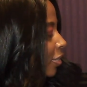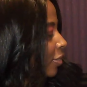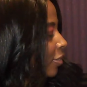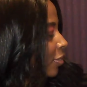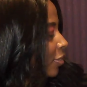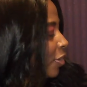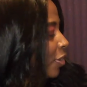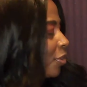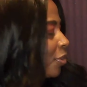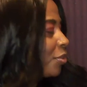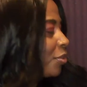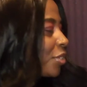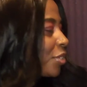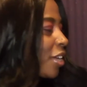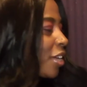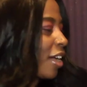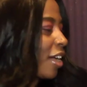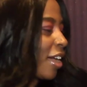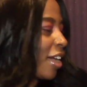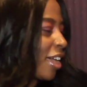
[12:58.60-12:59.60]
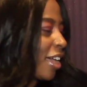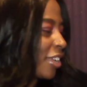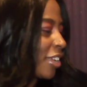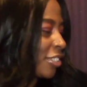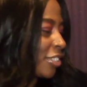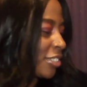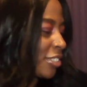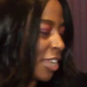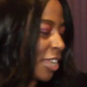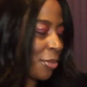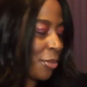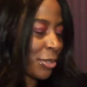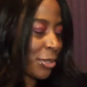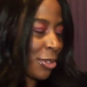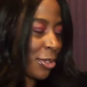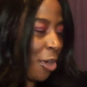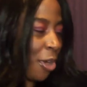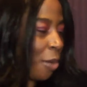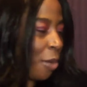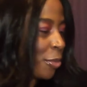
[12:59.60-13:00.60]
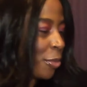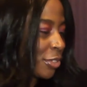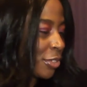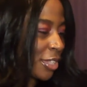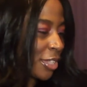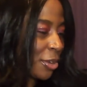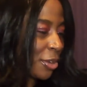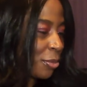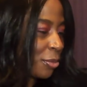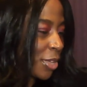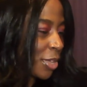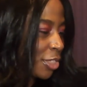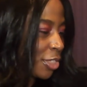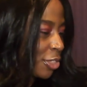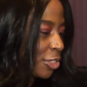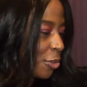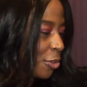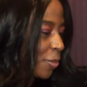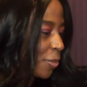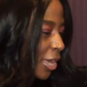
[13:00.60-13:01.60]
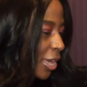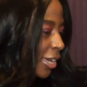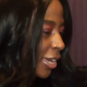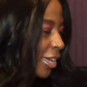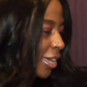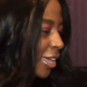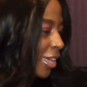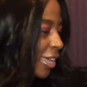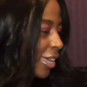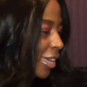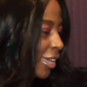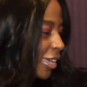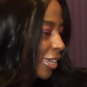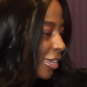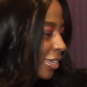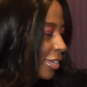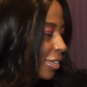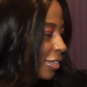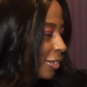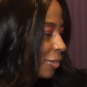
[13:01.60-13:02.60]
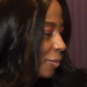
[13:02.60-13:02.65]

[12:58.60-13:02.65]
No, Yash, I was almost there with you, my guy!